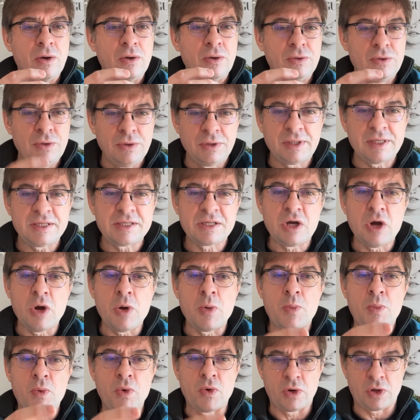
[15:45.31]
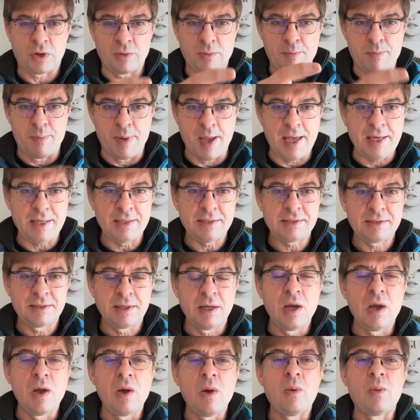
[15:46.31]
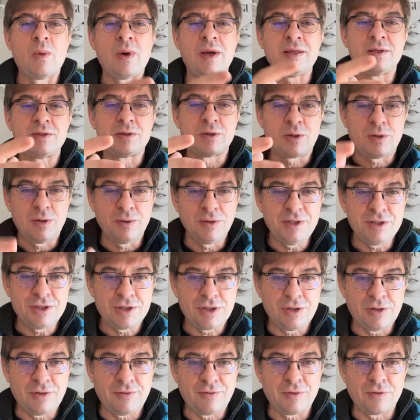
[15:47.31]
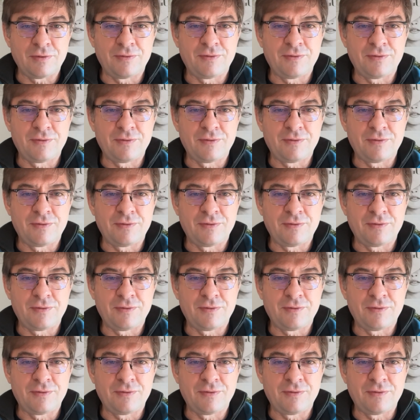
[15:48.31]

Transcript: Nutriscope works best when the condition of your